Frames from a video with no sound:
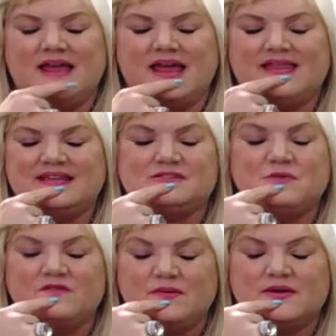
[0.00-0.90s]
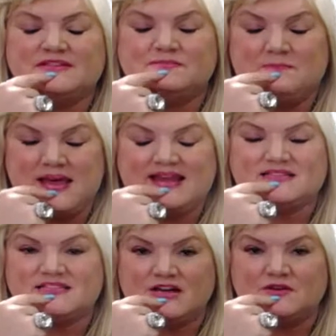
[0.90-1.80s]
This movie was
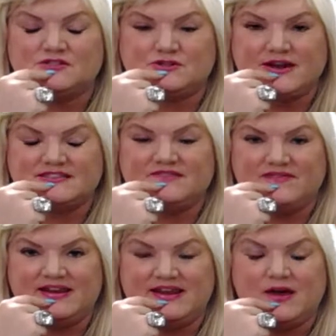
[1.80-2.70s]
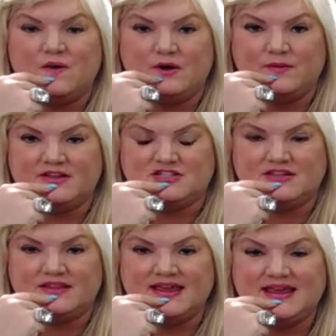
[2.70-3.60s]
meant to go straight to video
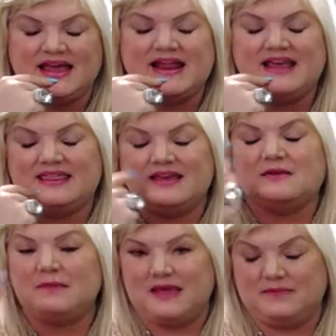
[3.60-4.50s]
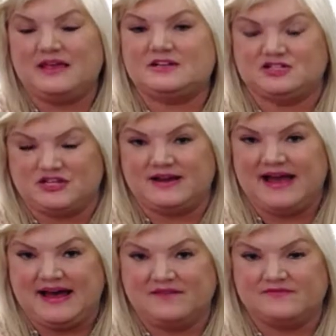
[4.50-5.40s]
originally, and I think maybe it should
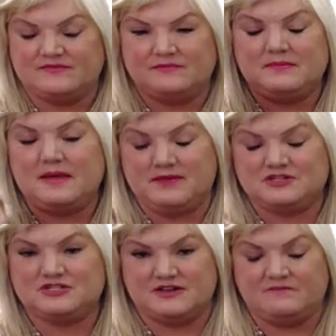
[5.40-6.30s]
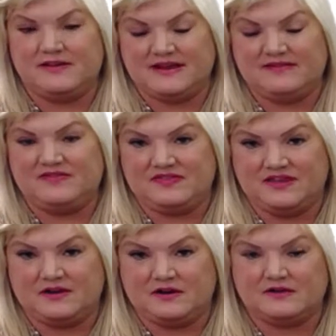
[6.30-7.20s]
have. Maybe it shouldn't have been in the
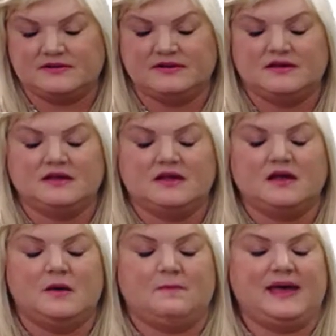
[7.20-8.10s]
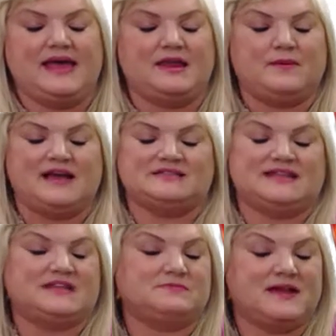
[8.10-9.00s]
theater. But anyways,
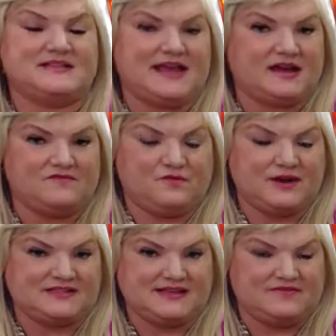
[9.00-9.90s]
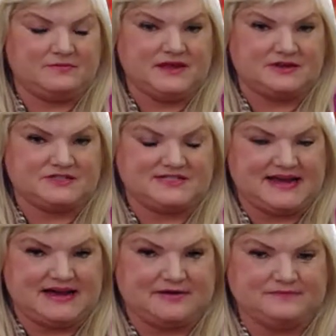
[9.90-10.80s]
that's my take on 47 Meters
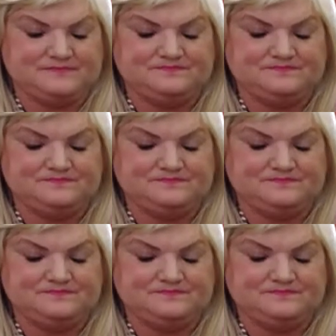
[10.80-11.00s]
Down.